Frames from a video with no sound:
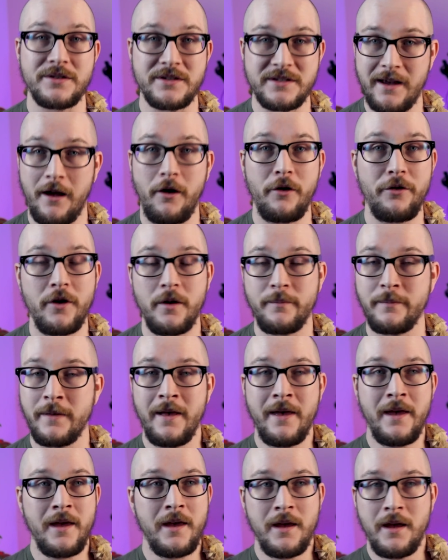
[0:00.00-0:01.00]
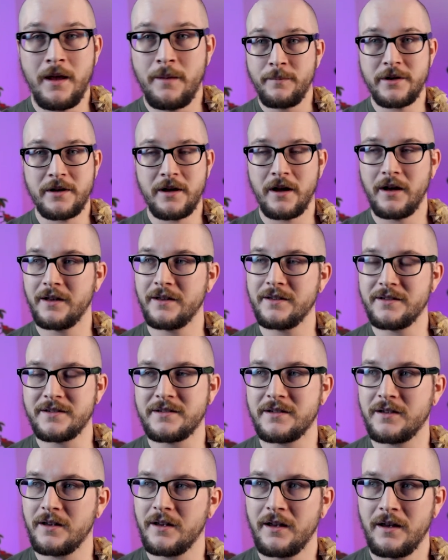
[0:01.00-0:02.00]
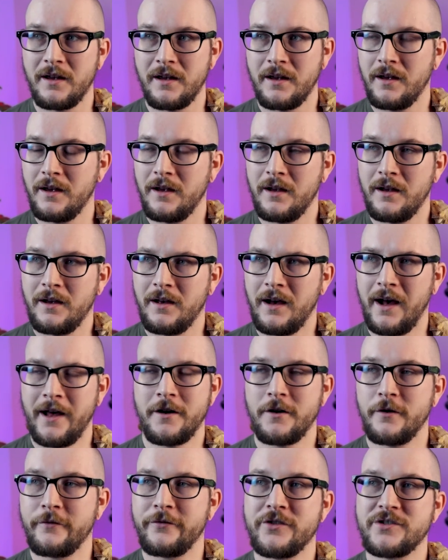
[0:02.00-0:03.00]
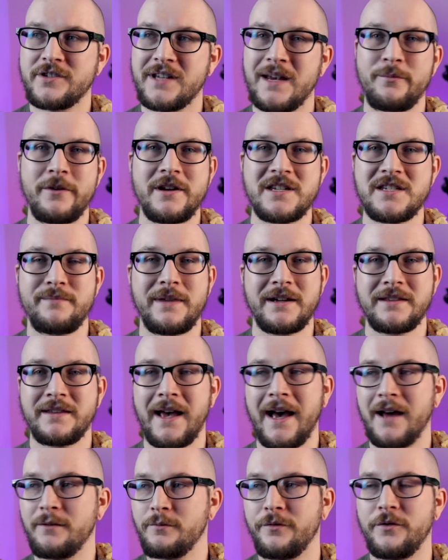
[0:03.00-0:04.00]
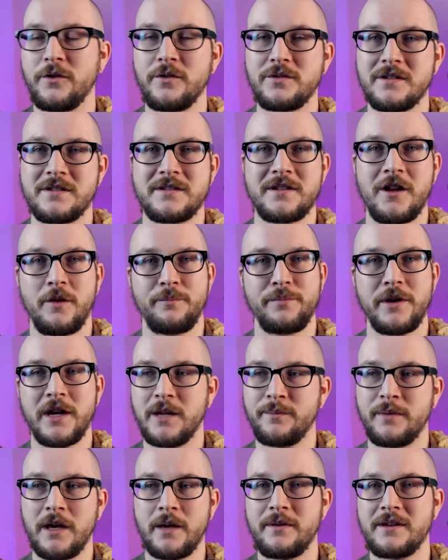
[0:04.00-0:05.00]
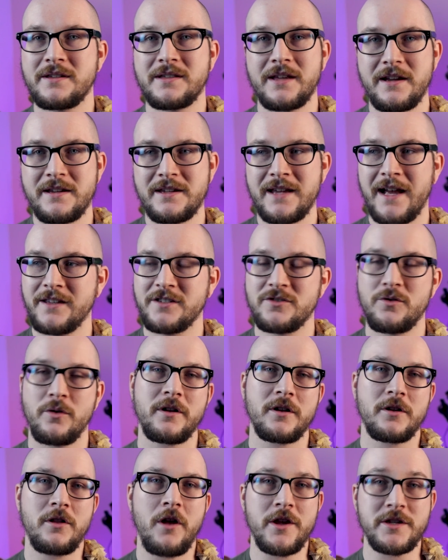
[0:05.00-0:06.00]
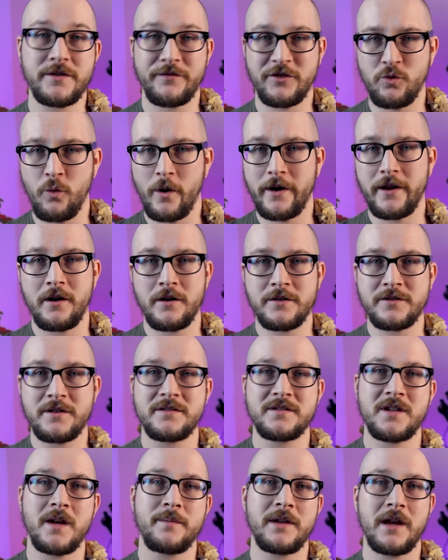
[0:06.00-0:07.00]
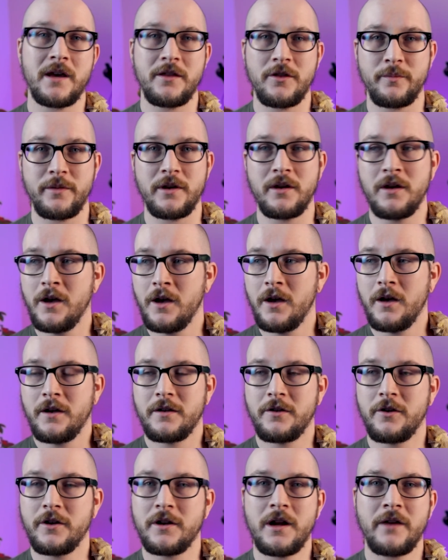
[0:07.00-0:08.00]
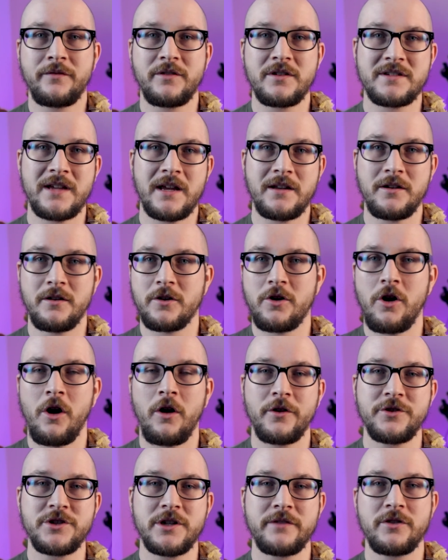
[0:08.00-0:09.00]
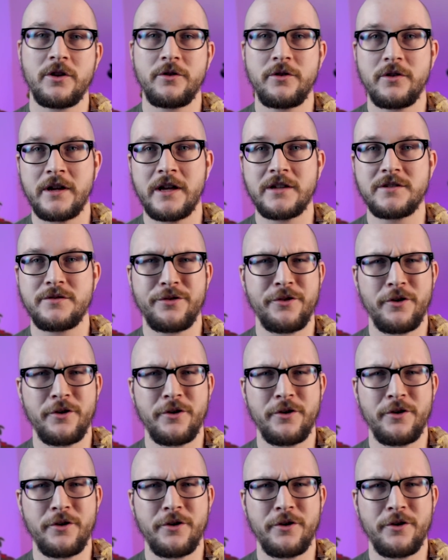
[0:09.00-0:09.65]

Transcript: to sell them because, I don't know, for the same reason my dad refuses to sell Beanie Babies that he's had stored in a closet for 20 years because someday they'll be good enough to send you to college even though your kids are